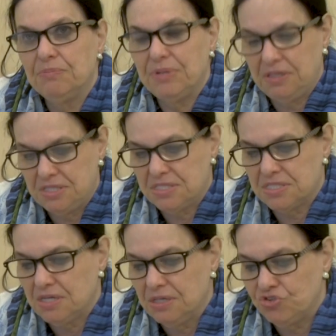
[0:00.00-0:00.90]
by
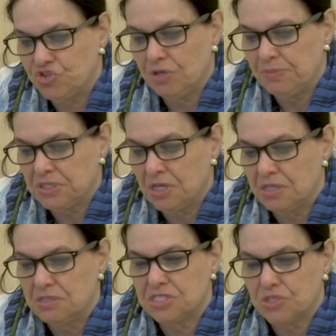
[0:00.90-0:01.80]
this German
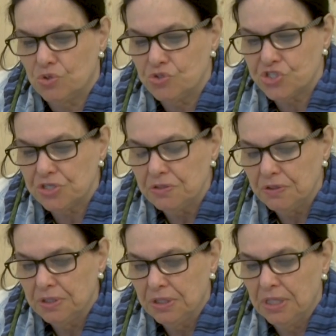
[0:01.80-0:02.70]
soldier
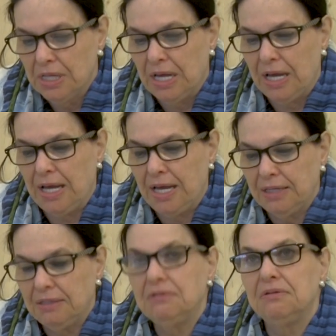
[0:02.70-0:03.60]

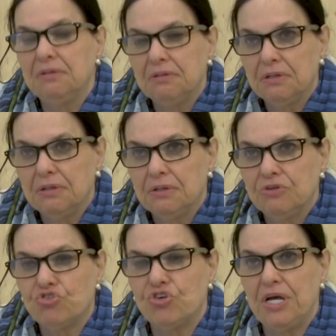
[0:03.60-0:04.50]
and
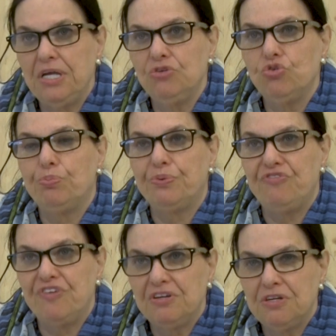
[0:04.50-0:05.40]
trying to
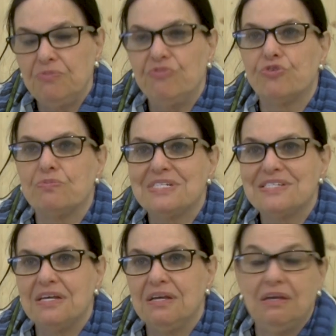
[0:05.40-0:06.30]
prevent him from
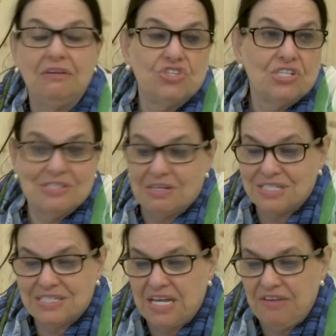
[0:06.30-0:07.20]
just
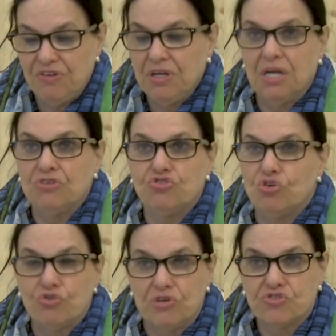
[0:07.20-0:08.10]
saving a
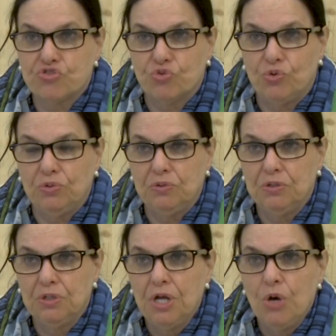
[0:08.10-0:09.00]
Torah scroll.
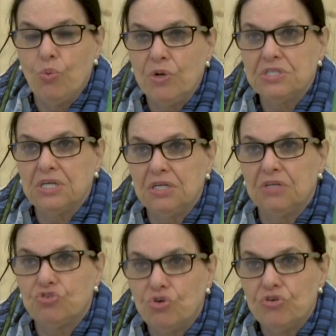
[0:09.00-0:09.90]
What can a
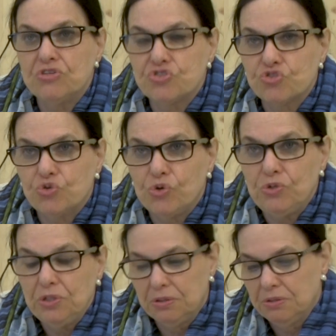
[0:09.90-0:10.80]
Torah
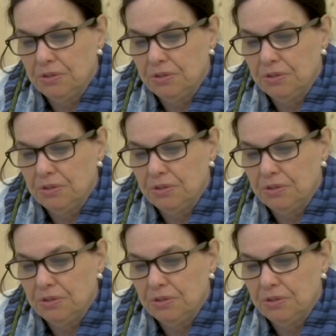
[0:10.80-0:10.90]
scroll